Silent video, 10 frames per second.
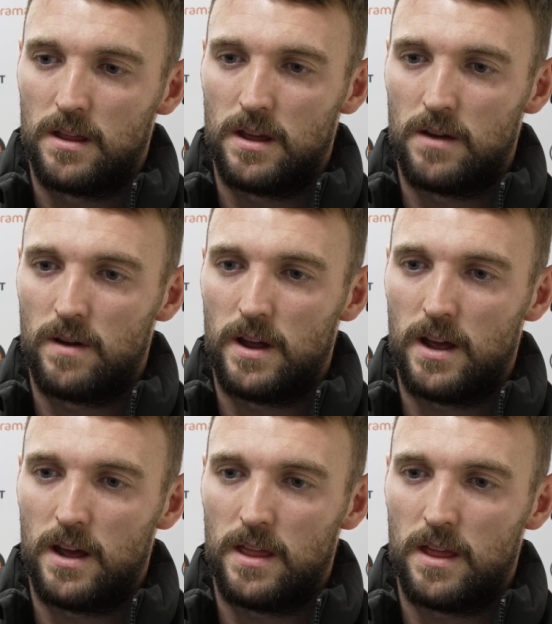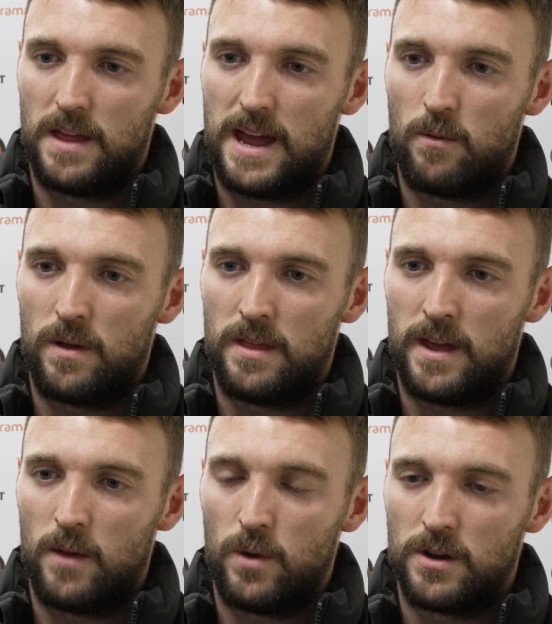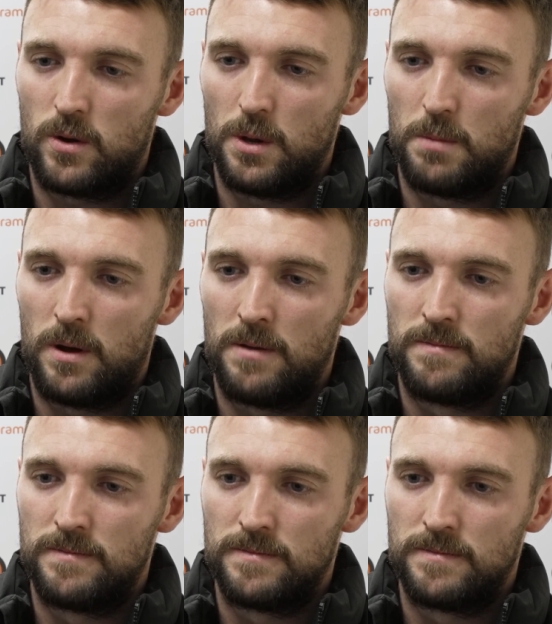there when called upon.